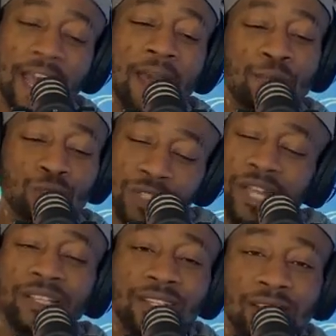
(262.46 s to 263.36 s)
most
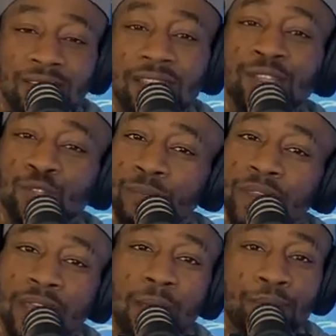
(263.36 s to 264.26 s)
likely doesn't get too
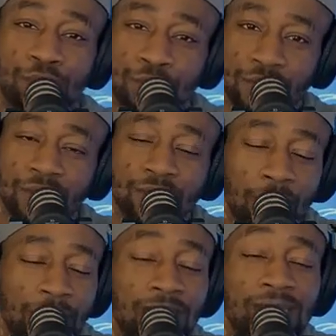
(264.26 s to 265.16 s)
many opportunities. I
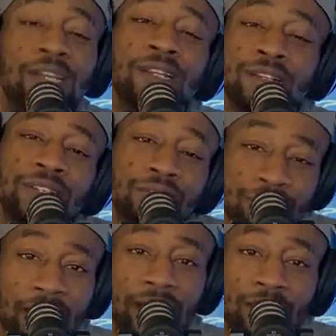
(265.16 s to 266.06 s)
mean, it's clearly the
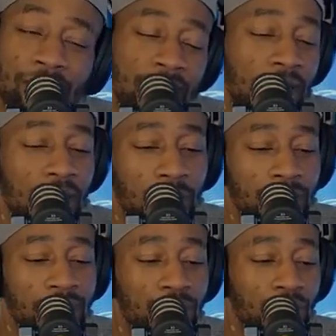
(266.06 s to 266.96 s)
fact, right? You
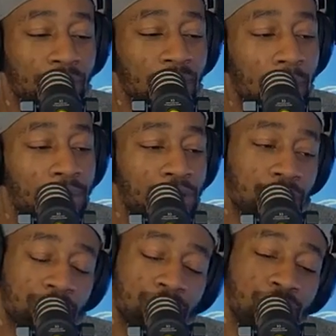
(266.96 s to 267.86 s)
don't get too many
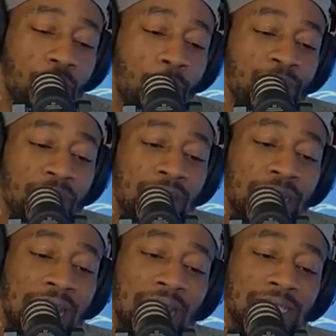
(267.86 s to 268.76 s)
opportunities. So
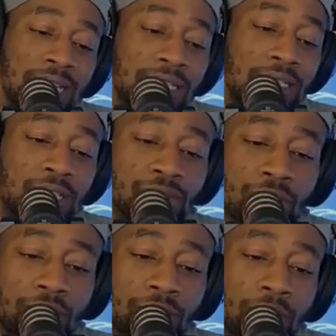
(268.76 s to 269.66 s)
guys like this,
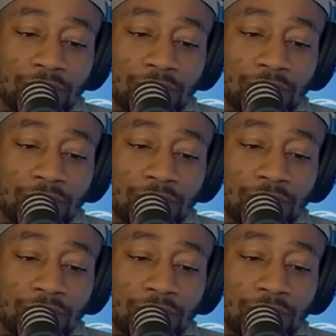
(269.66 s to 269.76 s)
right?